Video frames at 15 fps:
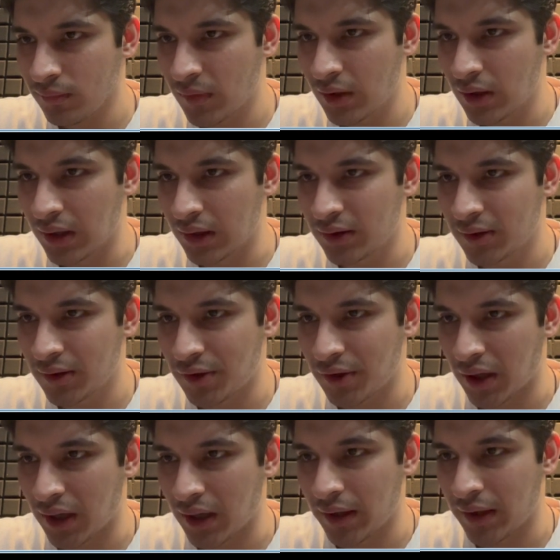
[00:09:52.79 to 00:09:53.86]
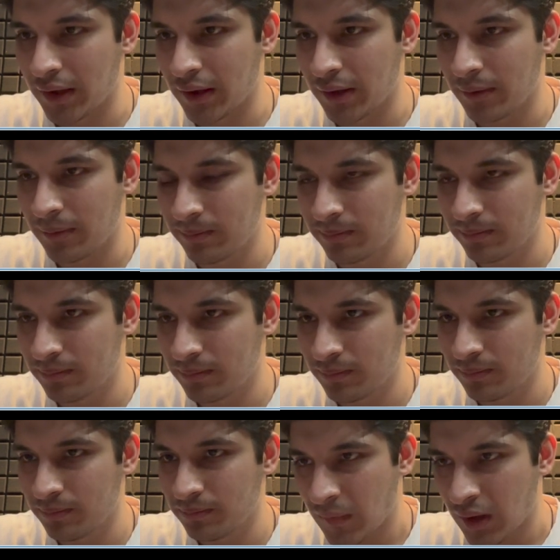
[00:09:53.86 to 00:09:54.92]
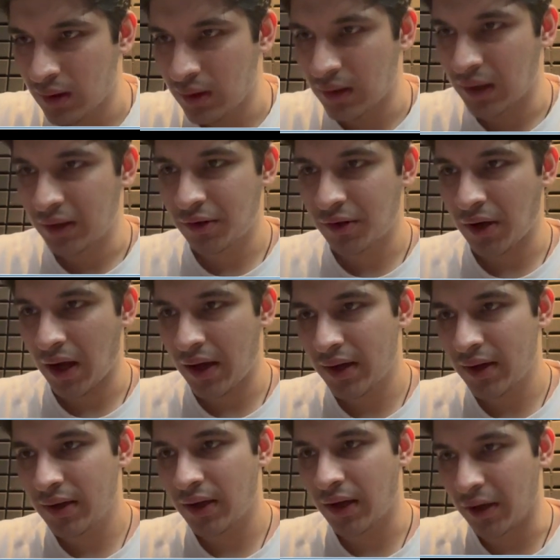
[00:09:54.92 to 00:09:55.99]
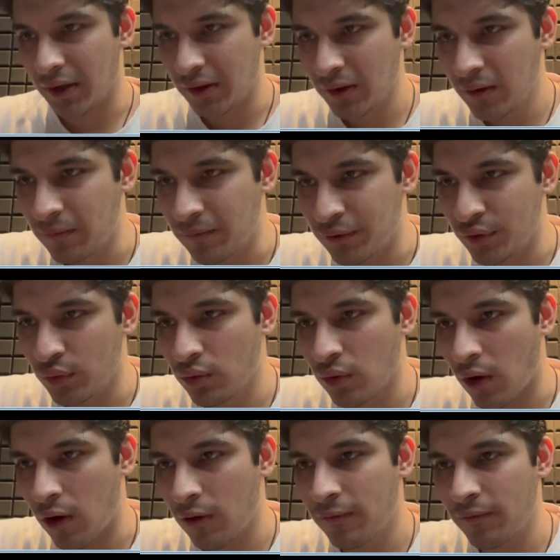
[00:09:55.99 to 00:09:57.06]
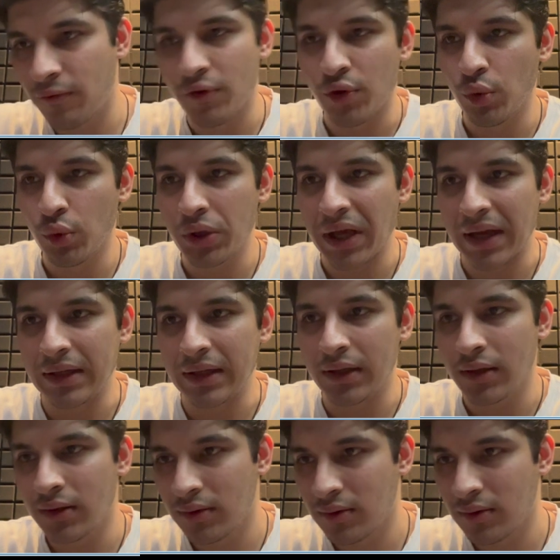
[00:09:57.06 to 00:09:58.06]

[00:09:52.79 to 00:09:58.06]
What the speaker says: Let's try an aerial view of New Delhi.